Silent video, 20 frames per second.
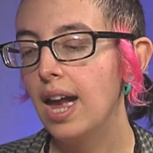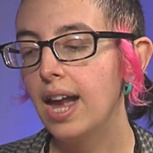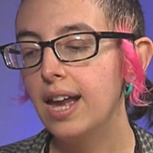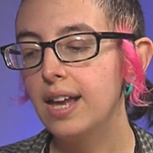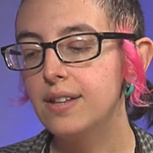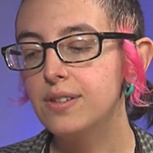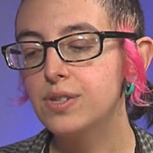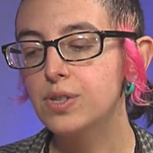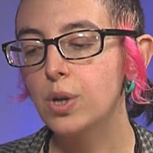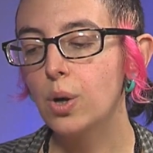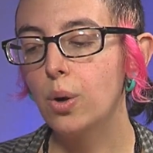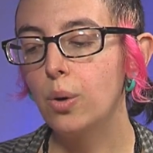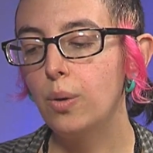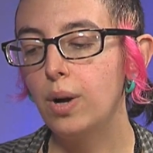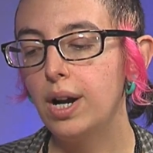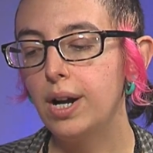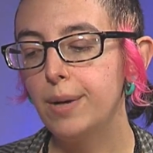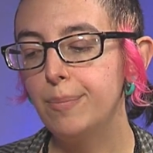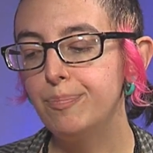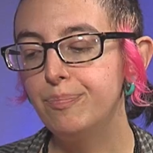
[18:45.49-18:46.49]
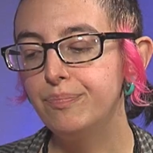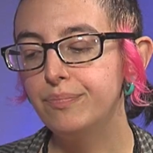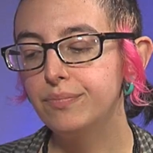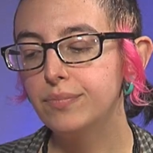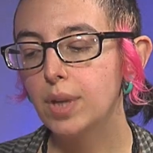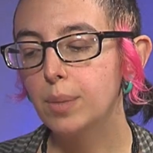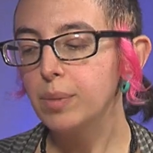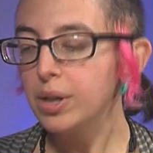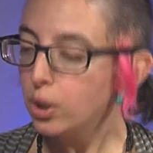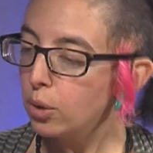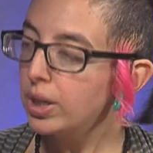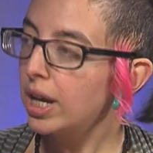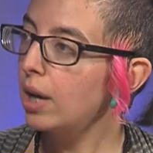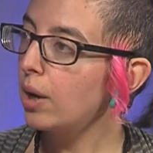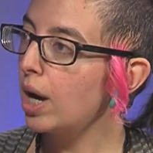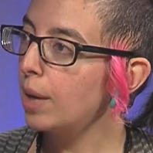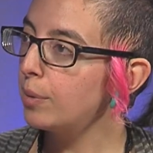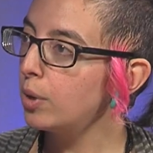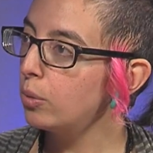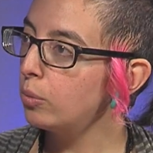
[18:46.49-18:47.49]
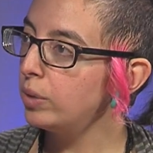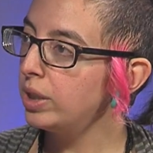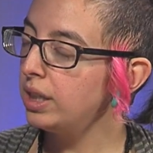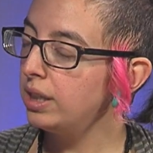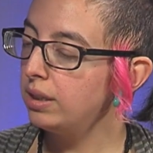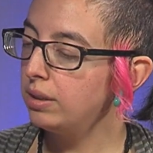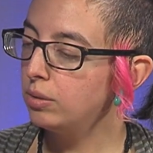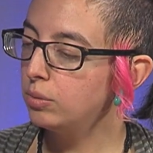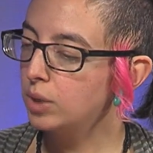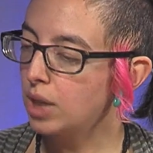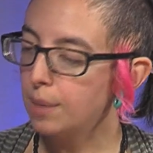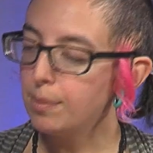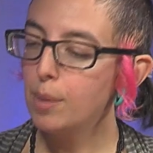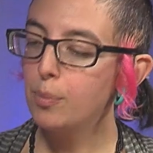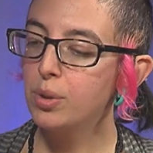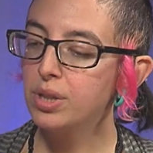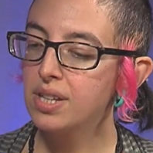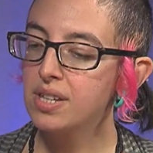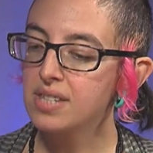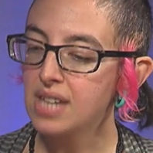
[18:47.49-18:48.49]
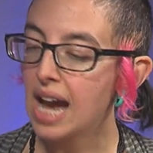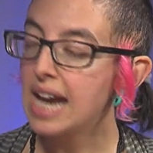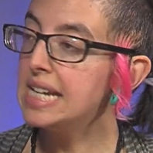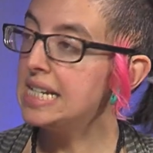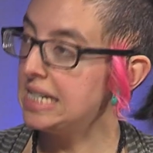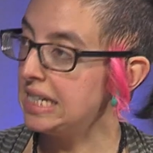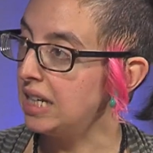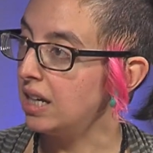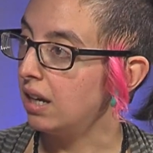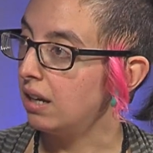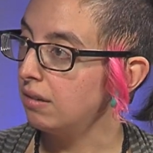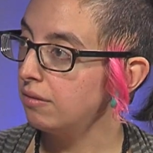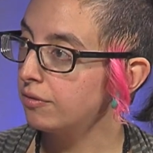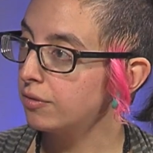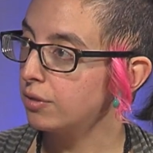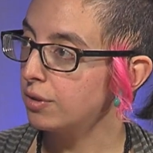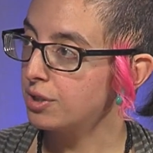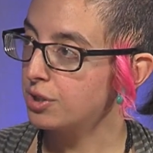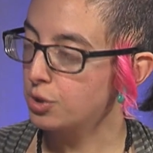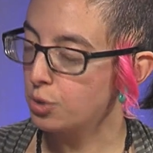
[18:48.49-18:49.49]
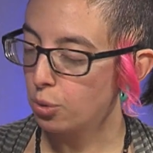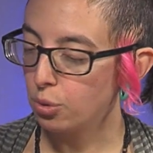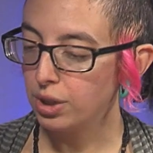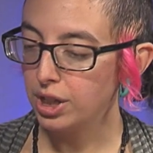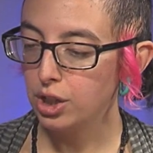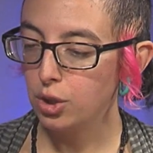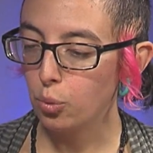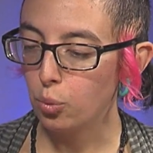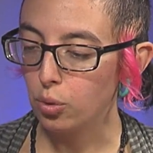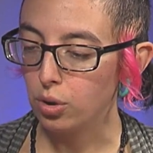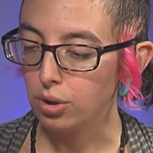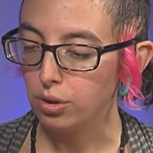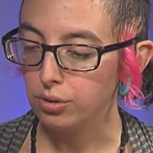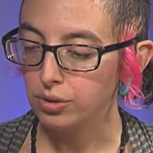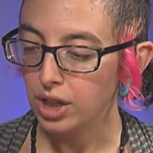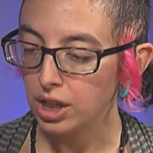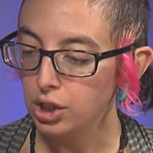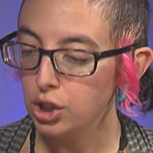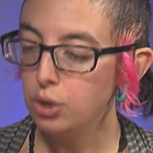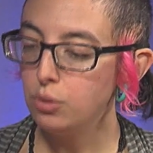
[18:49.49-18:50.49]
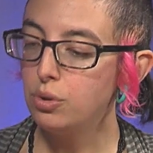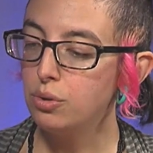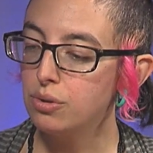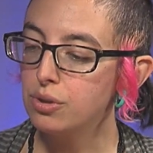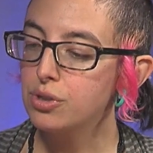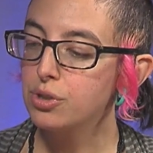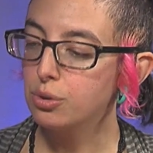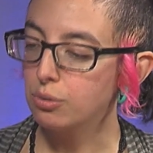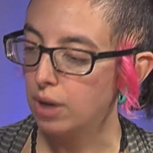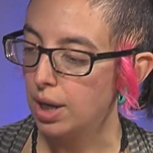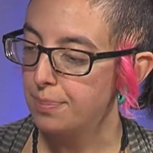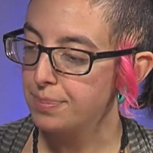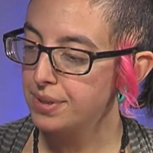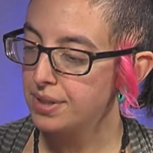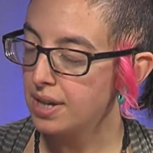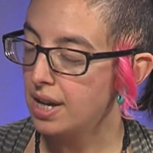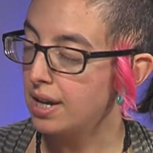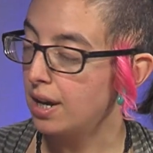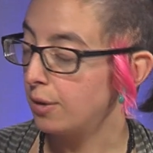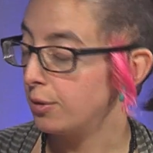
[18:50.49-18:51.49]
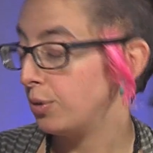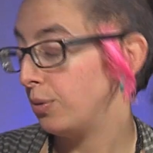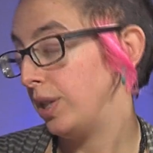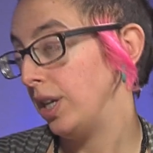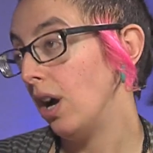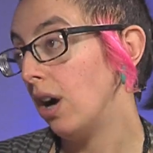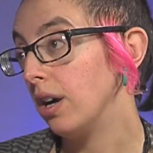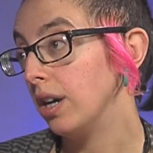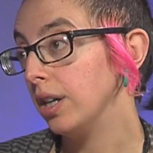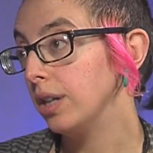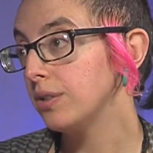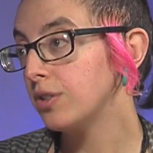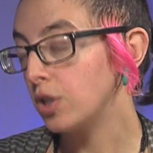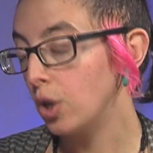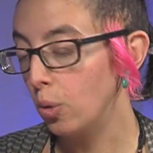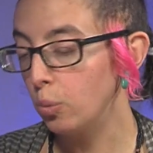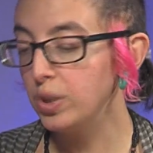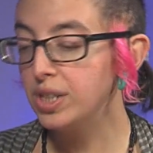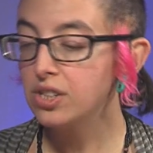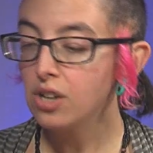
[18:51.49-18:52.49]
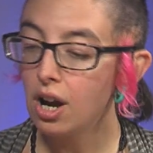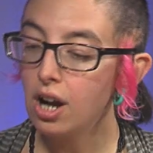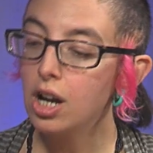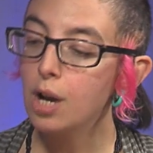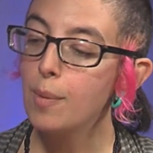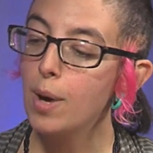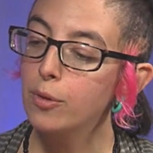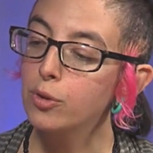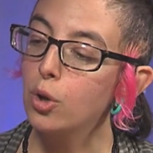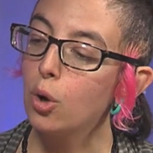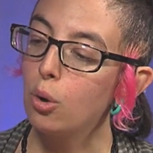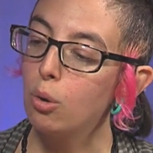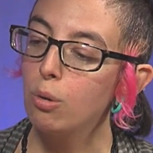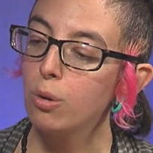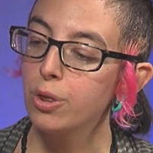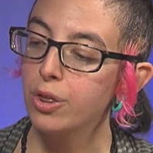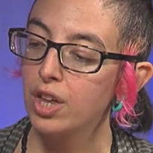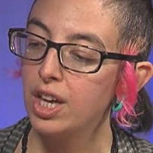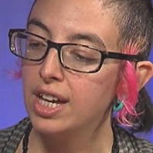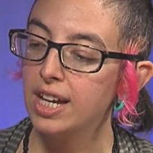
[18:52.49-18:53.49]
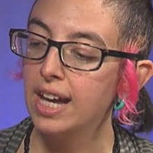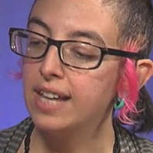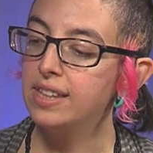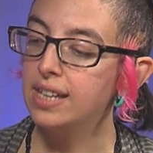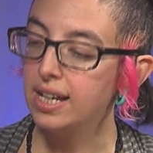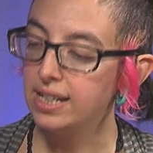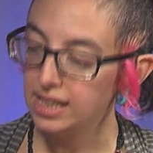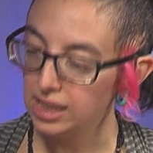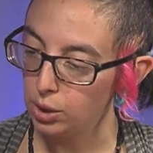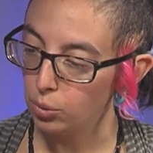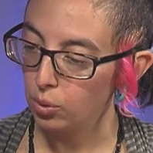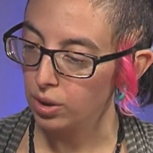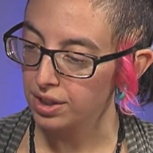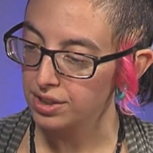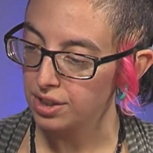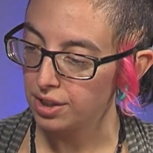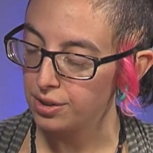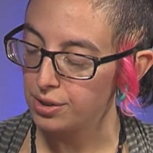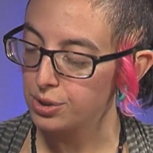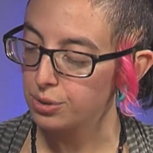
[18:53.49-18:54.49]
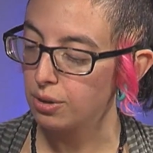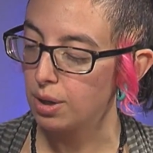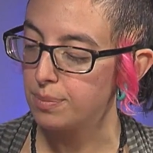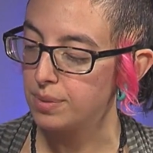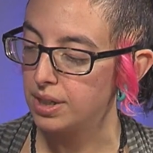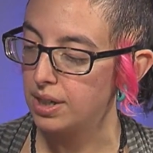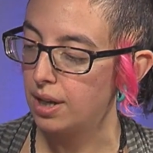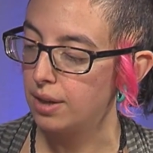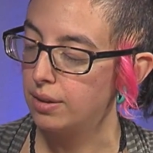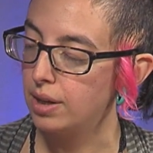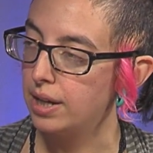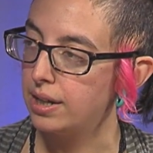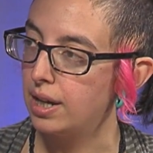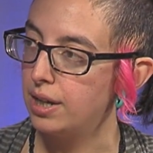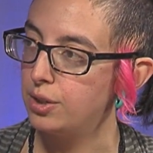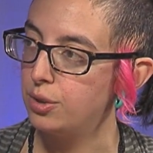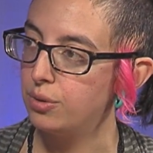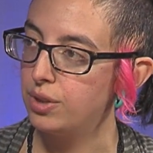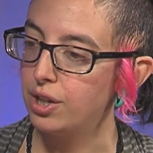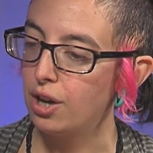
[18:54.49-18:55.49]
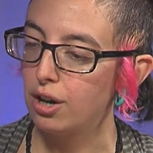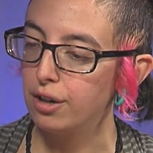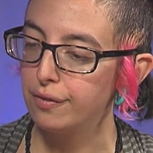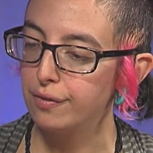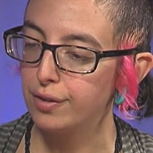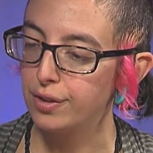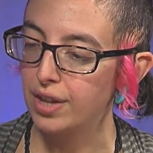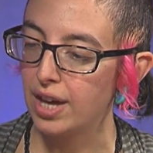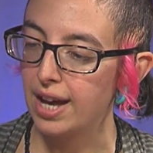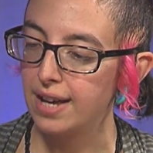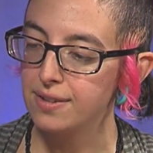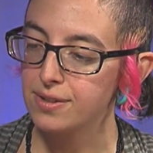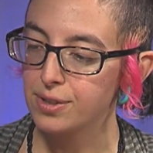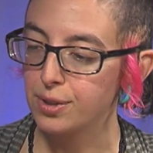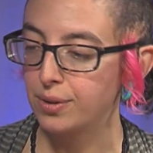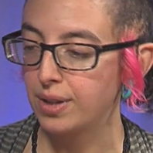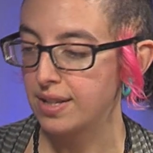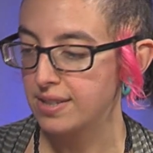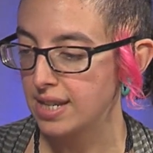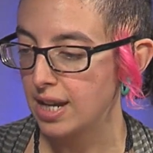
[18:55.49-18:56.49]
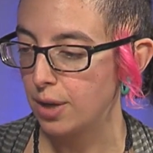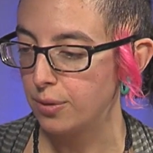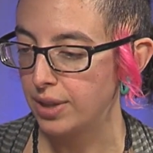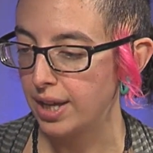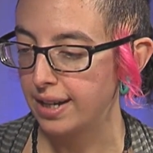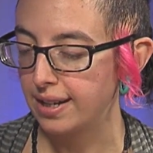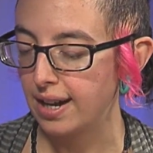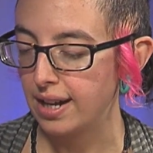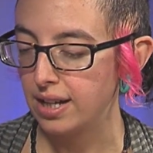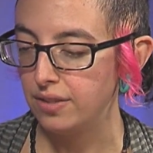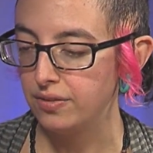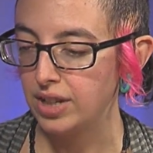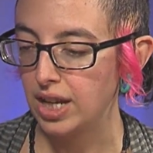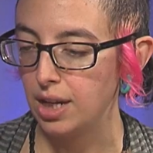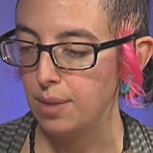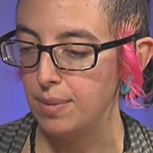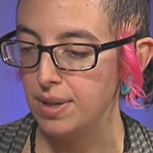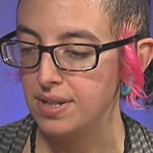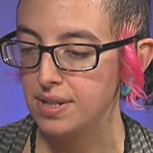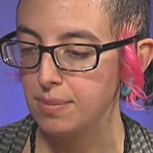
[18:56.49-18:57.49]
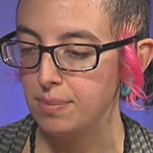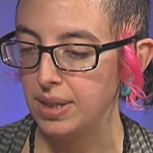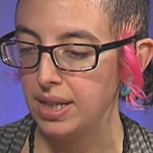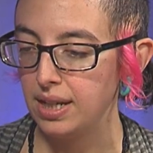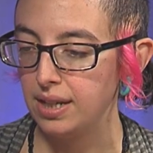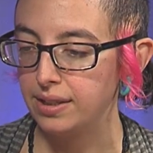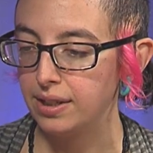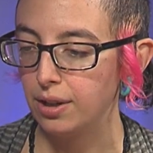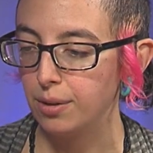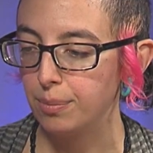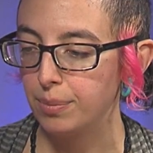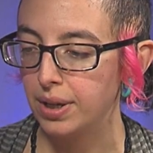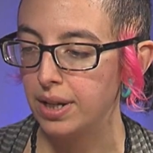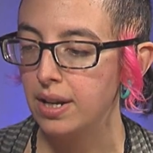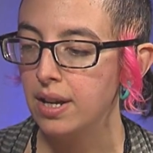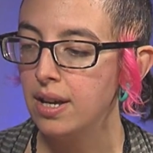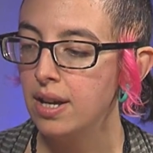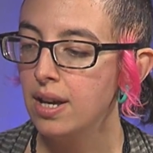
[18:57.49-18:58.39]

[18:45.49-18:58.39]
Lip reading: And so I'm like, okay, how about we come up with this idea for a story in a world, and you do the script, and I'll do the art. So we talk about the whole thing, and then he works on the script, and I do the art for that. So that's how that kind of came into being there. But